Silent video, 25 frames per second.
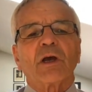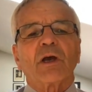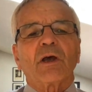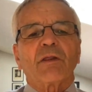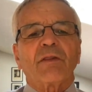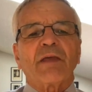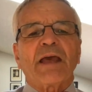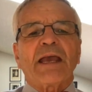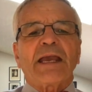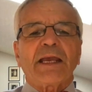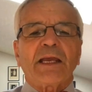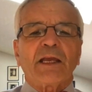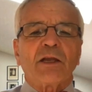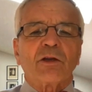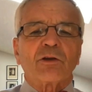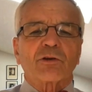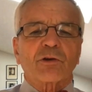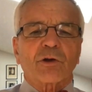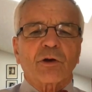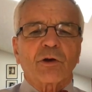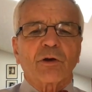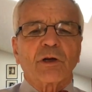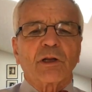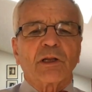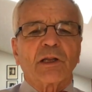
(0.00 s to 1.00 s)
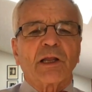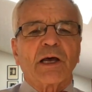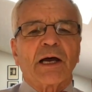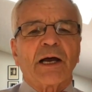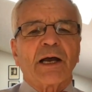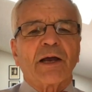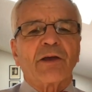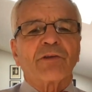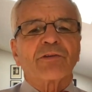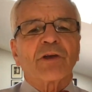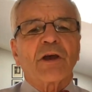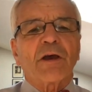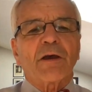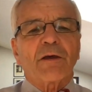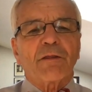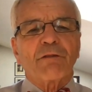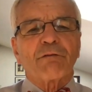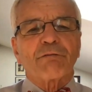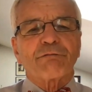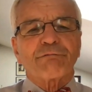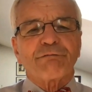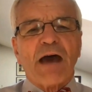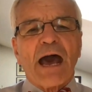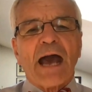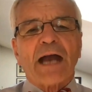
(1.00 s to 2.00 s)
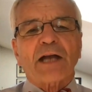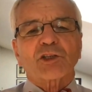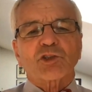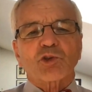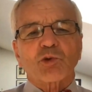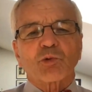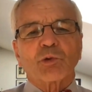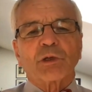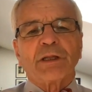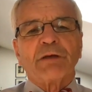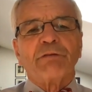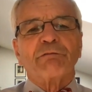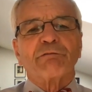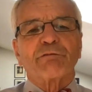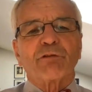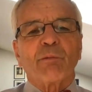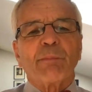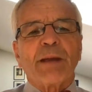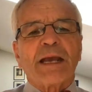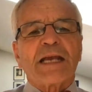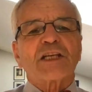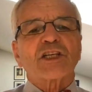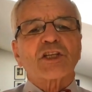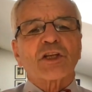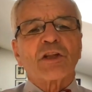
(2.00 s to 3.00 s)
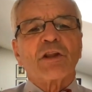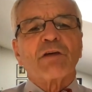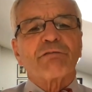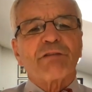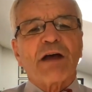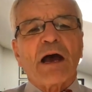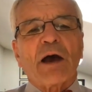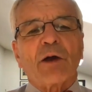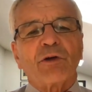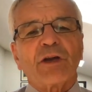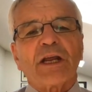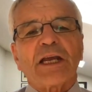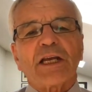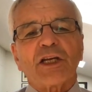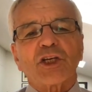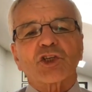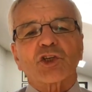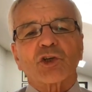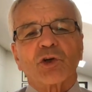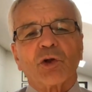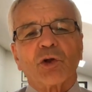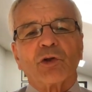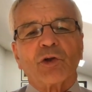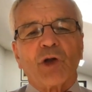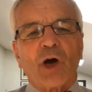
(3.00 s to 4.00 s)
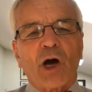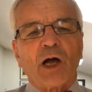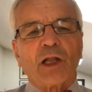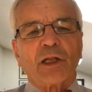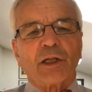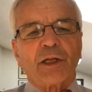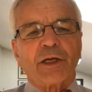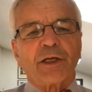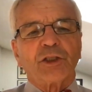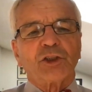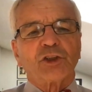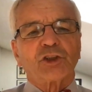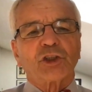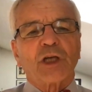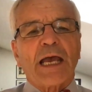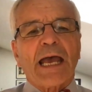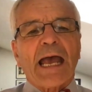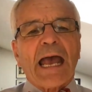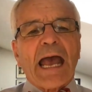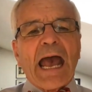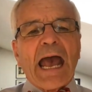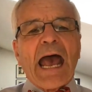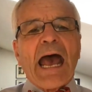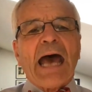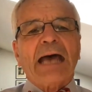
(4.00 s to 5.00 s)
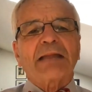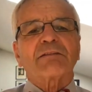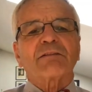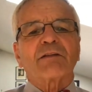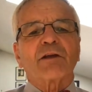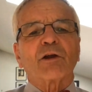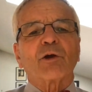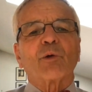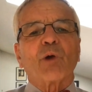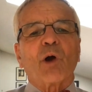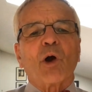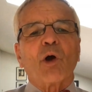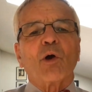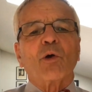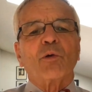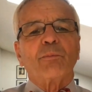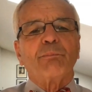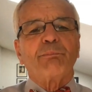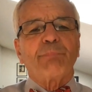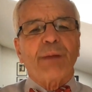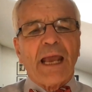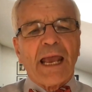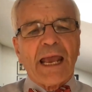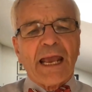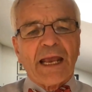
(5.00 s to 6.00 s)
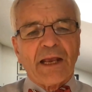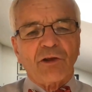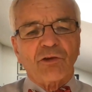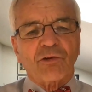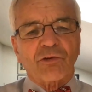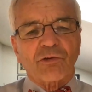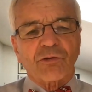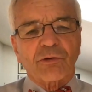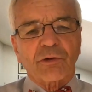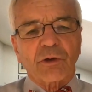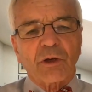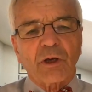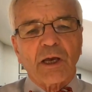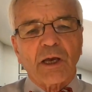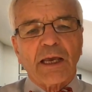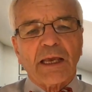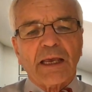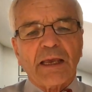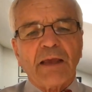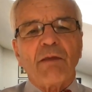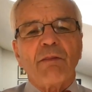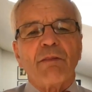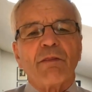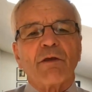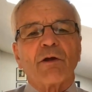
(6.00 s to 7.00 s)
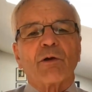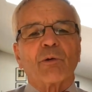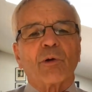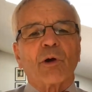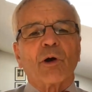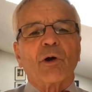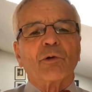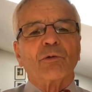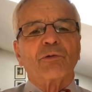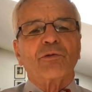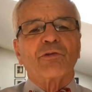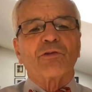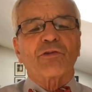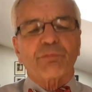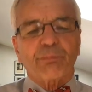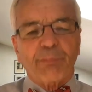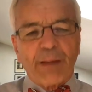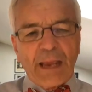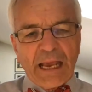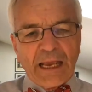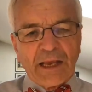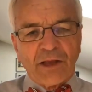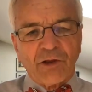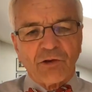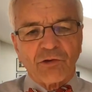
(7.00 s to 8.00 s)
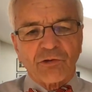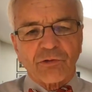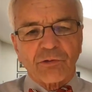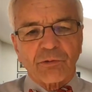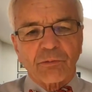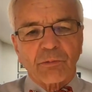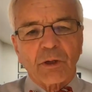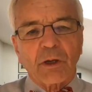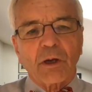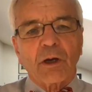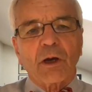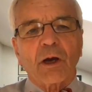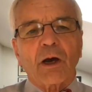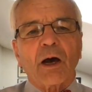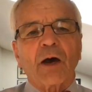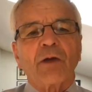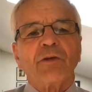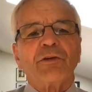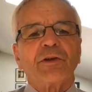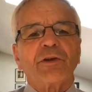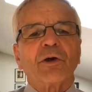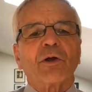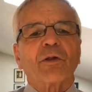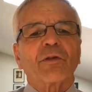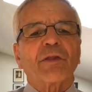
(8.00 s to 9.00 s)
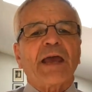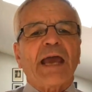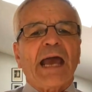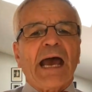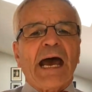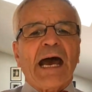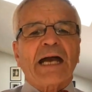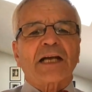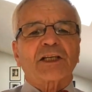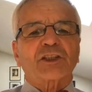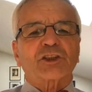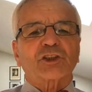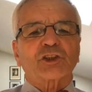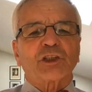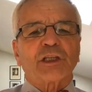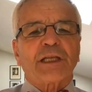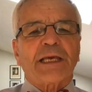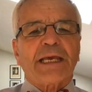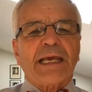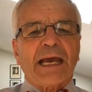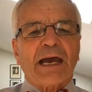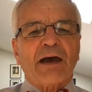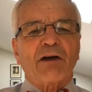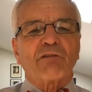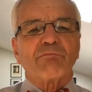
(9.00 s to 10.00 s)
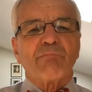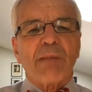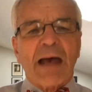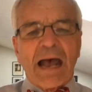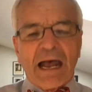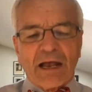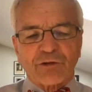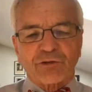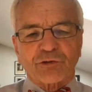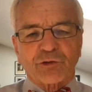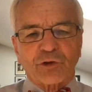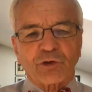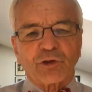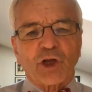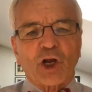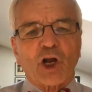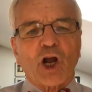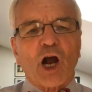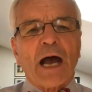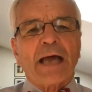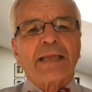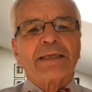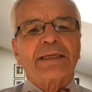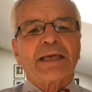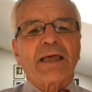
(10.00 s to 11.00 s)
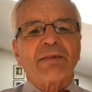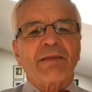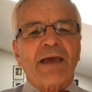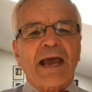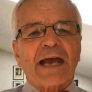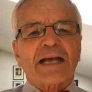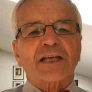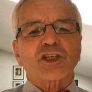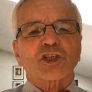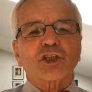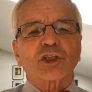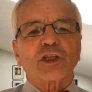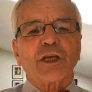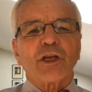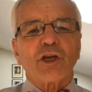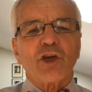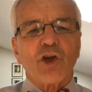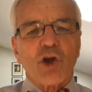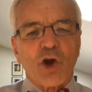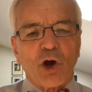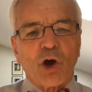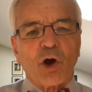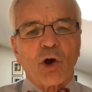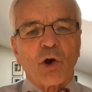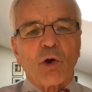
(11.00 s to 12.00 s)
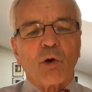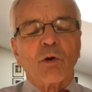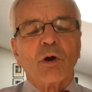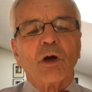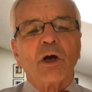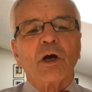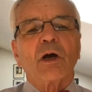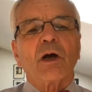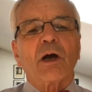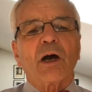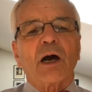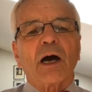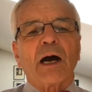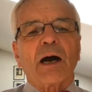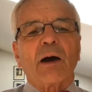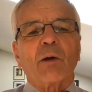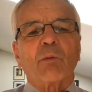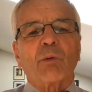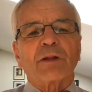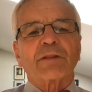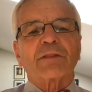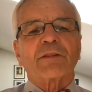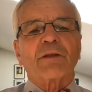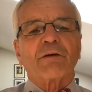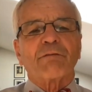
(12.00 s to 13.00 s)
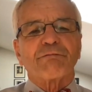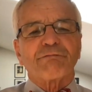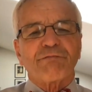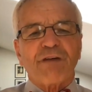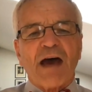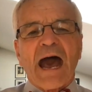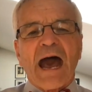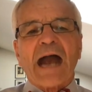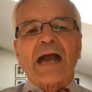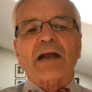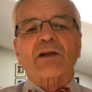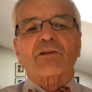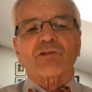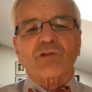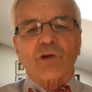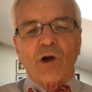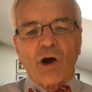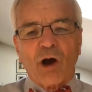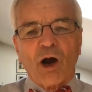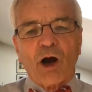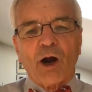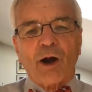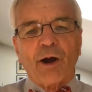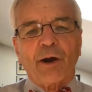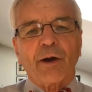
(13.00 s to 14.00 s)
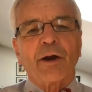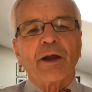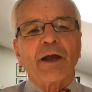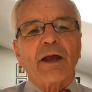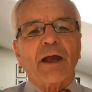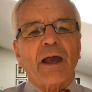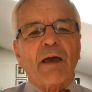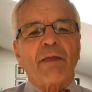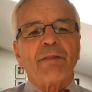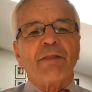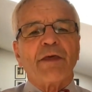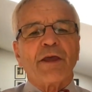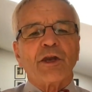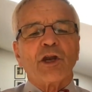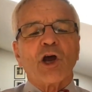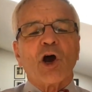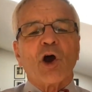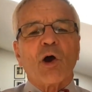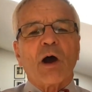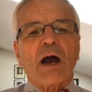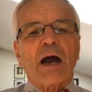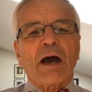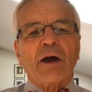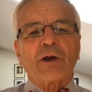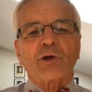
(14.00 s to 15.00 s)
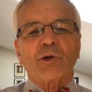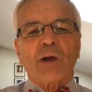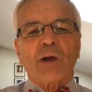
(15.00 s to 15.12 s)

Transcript: They internalize the factual information, the foundational knowledge at their own pace, in their own space, until they actually have mastered the content. They actually know what the facts are, and they know how to